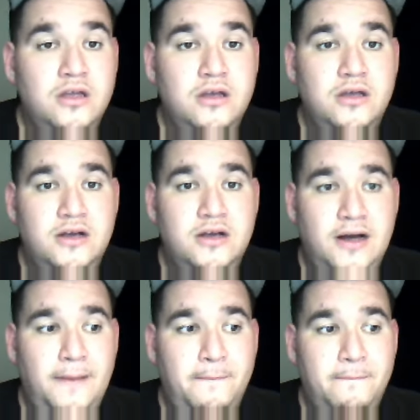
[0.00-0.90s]

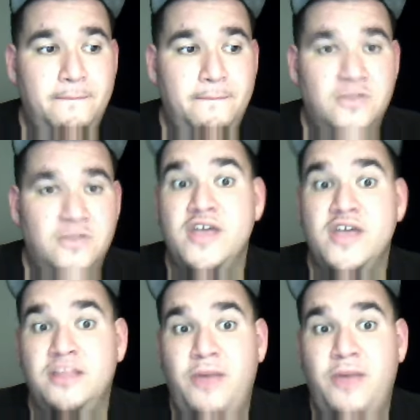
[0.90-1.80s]
um, the New
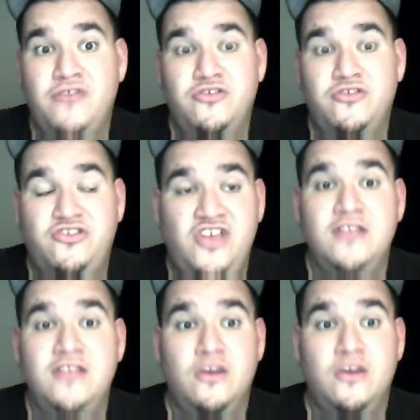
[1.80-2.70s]
England Patriots of
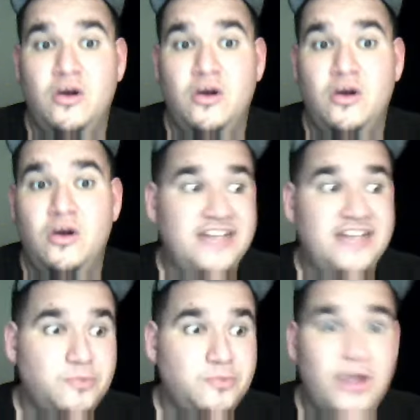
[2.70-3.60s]
cheating. There were other
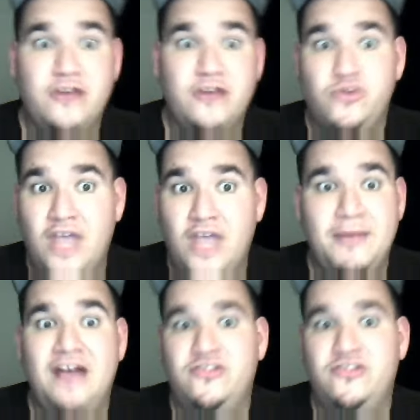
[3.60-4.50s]
Texans players who came
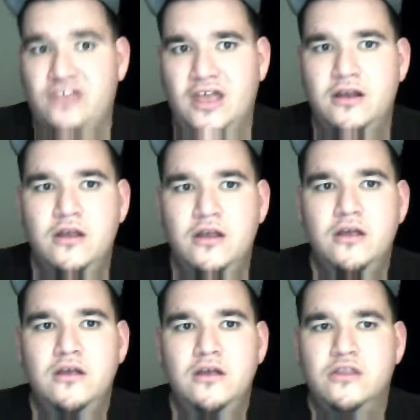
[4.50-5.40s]
out and said
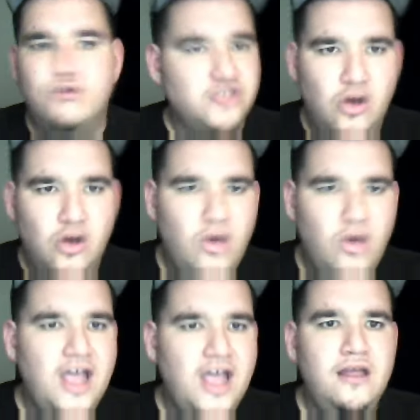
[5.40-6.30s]
there was no
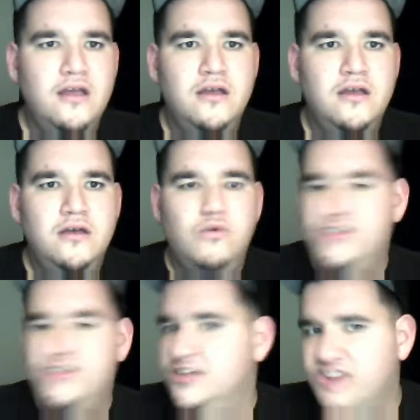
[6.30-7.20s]
way
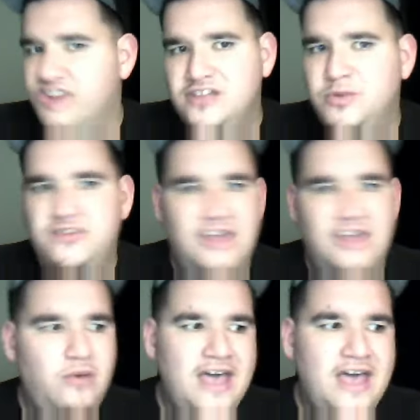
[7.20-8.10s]
with the adjustments
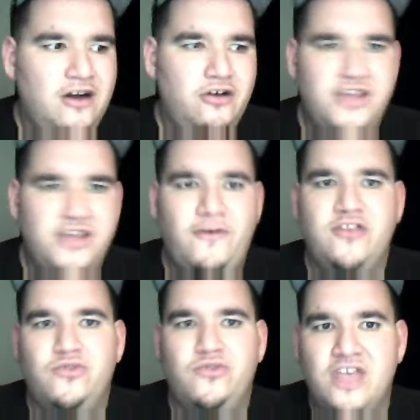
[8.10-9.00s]
that we had on our
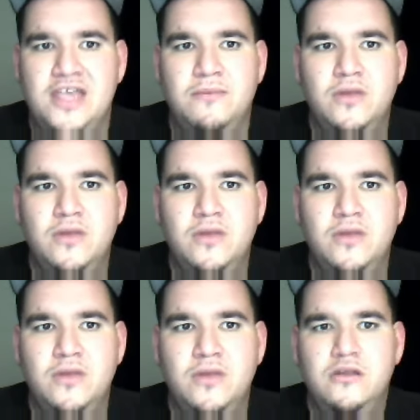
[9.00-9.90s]
defensive scheme,
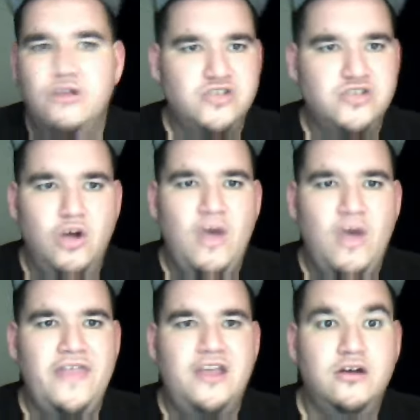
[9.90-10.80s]
there was no way
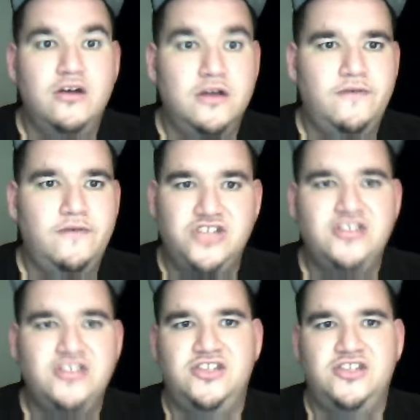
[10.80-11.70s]
they could have
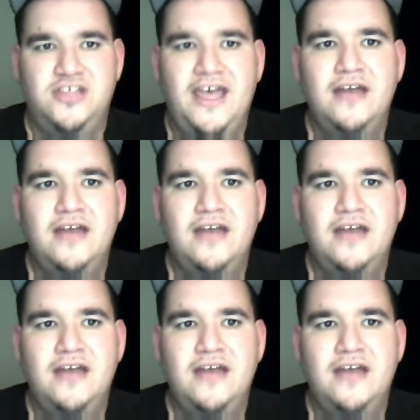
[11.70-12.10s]
adjusted to that.